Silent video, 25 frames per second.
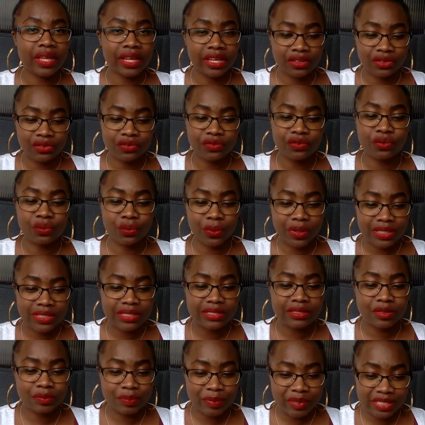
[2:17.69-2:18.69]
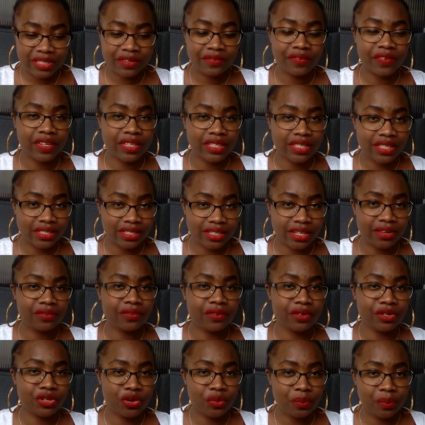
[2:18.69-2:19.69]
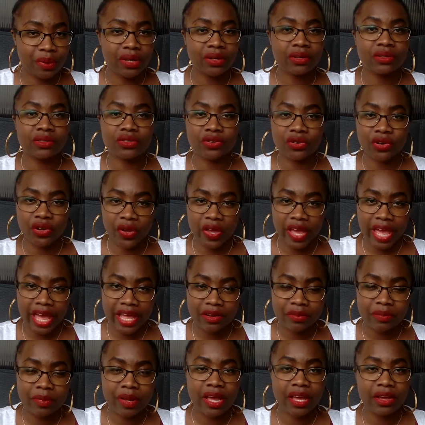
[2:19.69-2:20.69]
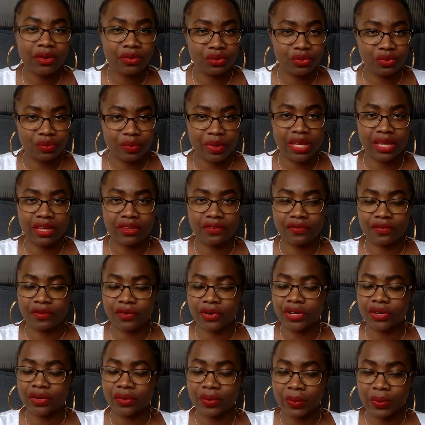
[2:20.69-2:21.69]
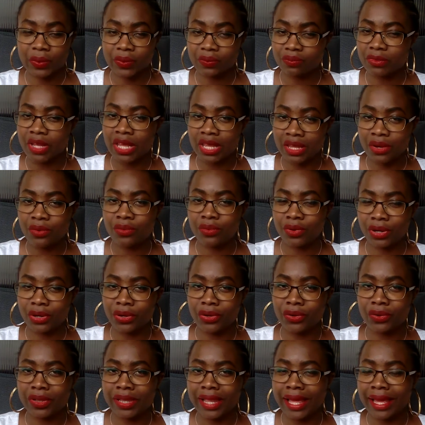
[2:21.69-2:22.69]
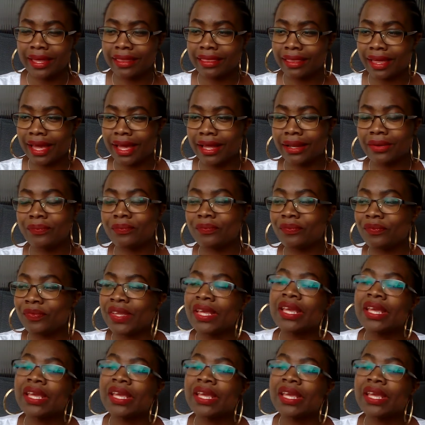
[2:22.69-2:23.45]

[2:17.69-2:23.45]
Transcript: like if you want specific stuff on your belt or your handbag, we'll make it for you. You're good like that.